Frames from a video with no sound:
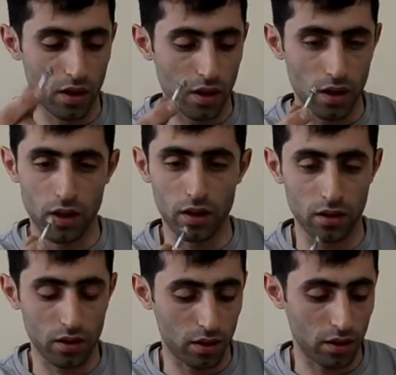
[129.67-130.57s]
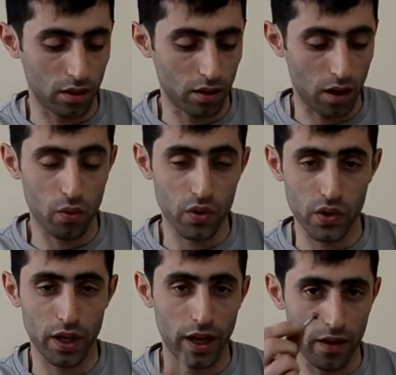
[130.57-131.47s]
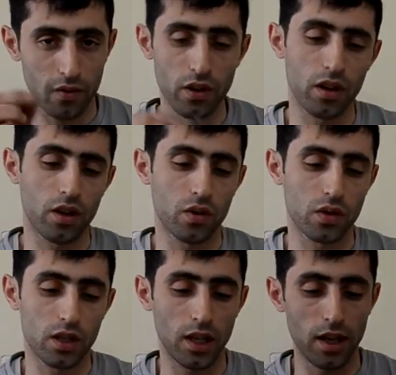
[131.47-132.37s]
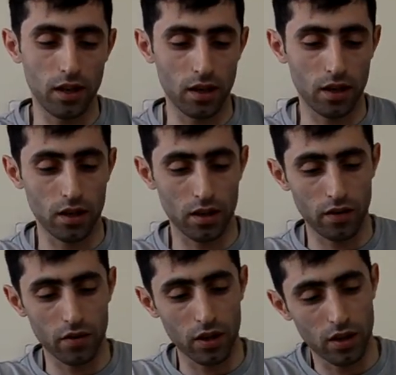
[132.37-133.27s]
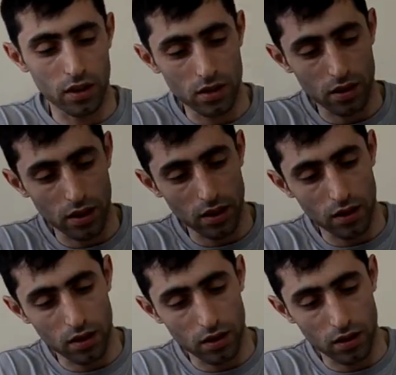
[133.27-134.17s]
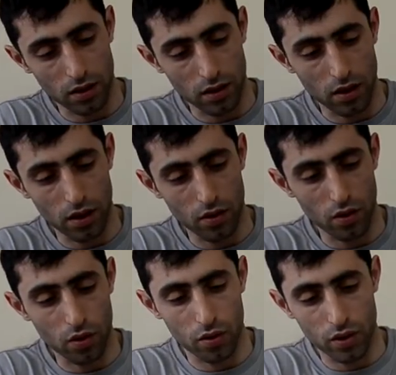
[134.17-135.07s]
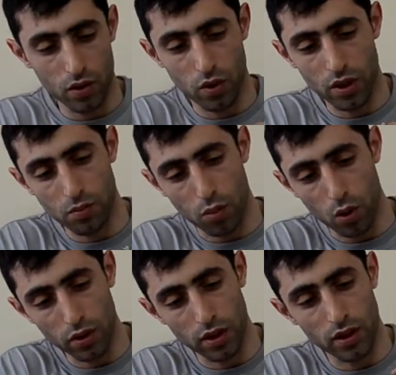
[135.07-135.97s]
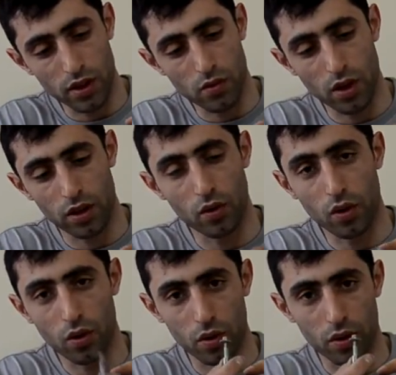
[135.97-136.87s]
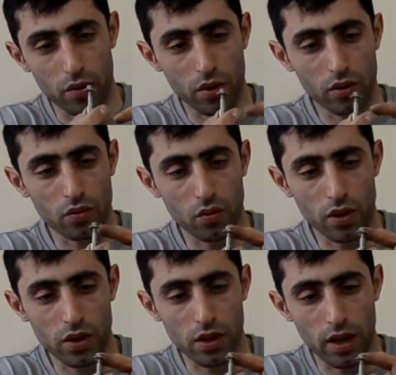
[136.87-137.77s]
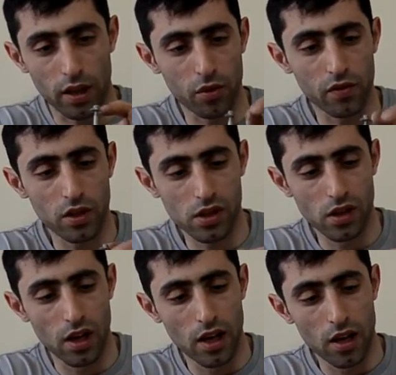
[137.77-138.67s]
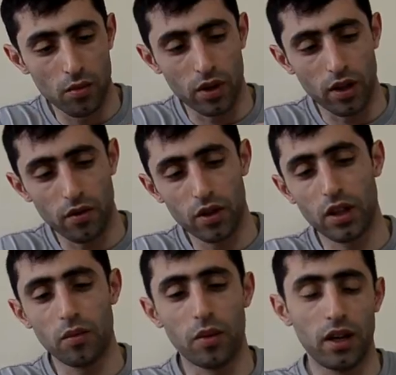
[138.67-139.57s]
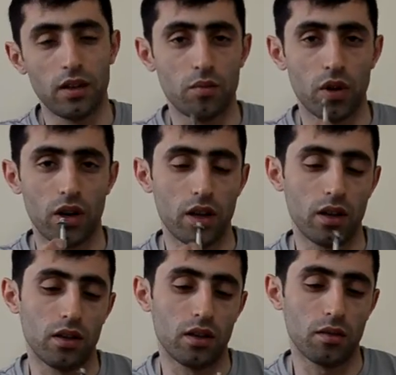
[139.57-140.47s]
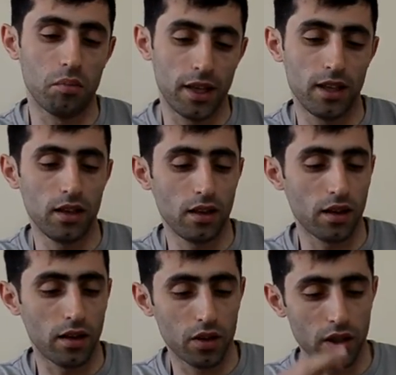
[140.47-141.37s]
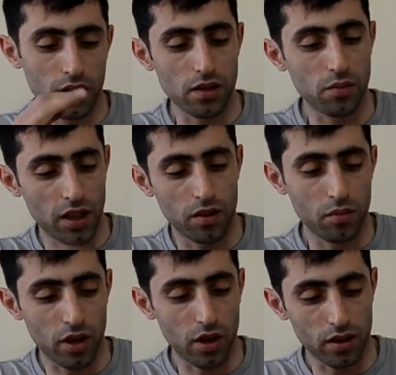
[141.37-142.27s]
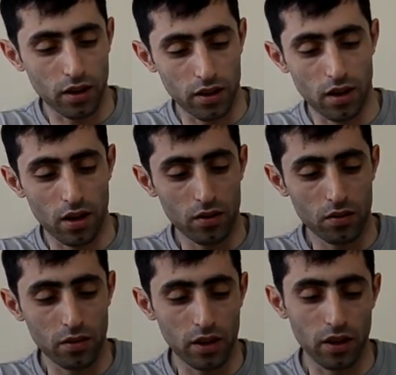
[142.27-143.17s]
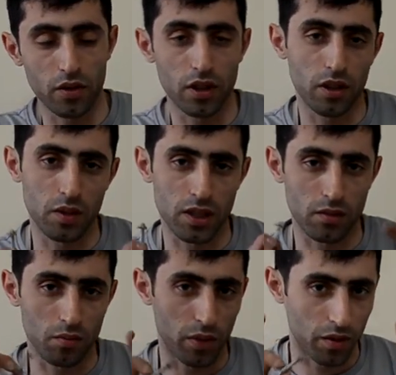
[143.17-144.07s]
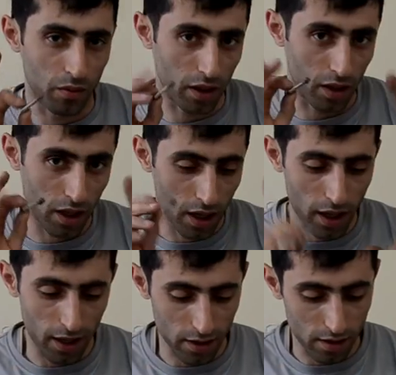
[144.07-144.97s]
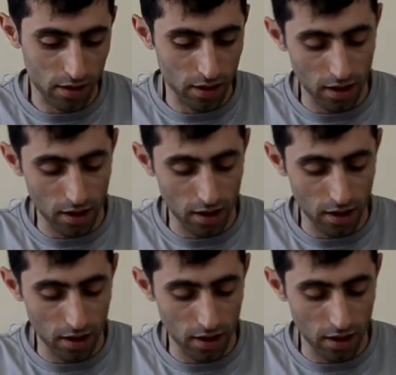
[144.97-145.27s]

and uh, I want to say everything you see here even this little I don't know this one is bolt and this one I don't know even what is the name of this but everything made by me, everything is made by titanium and everything is made by hands.